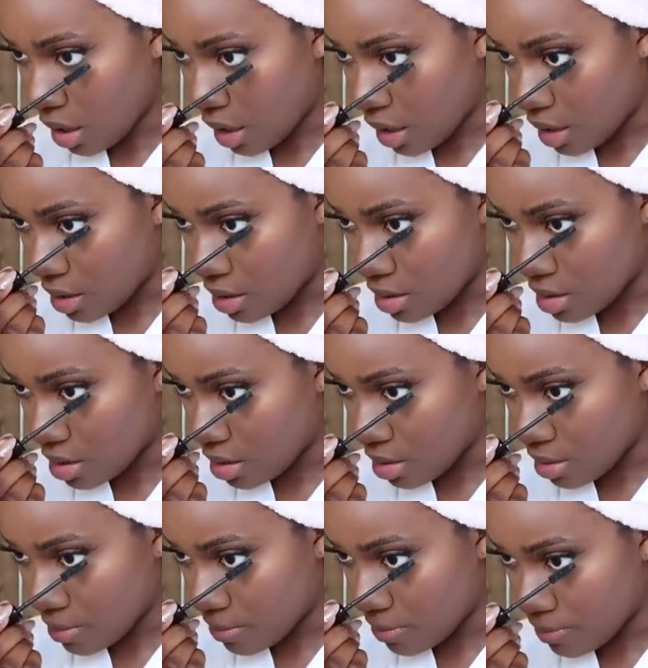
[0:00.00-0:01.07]
and
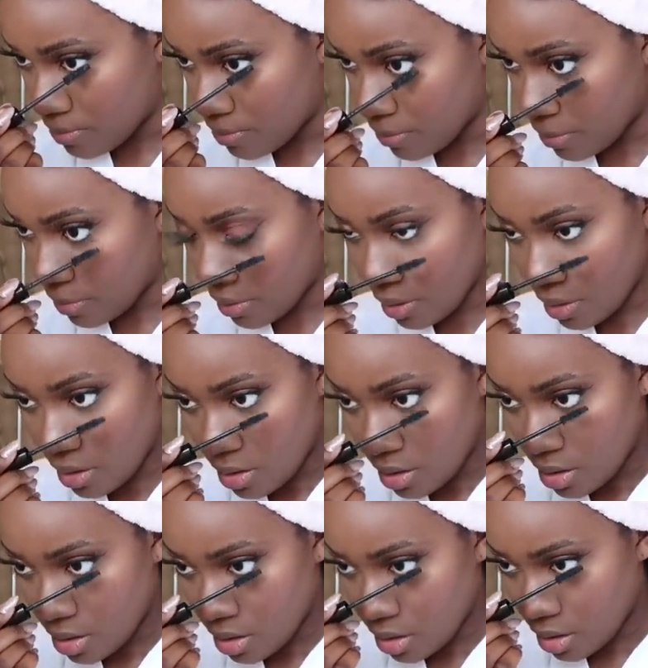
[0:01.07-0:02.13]
um,
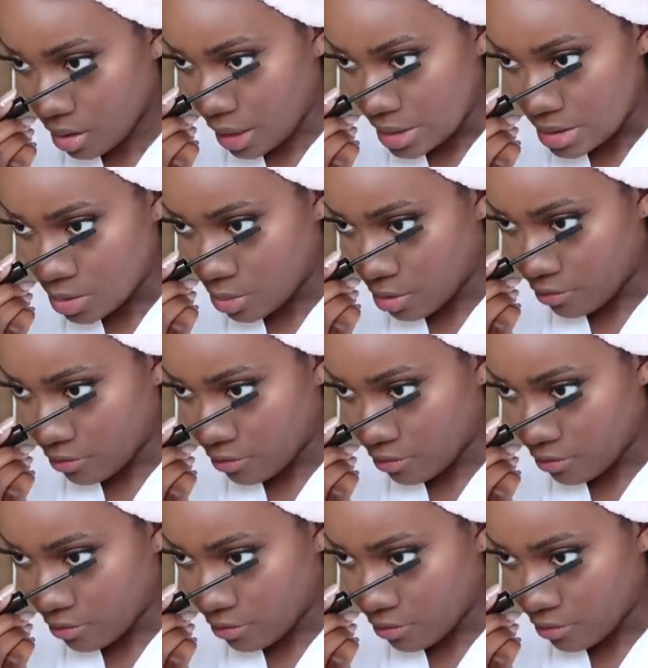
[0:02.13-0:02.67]
head to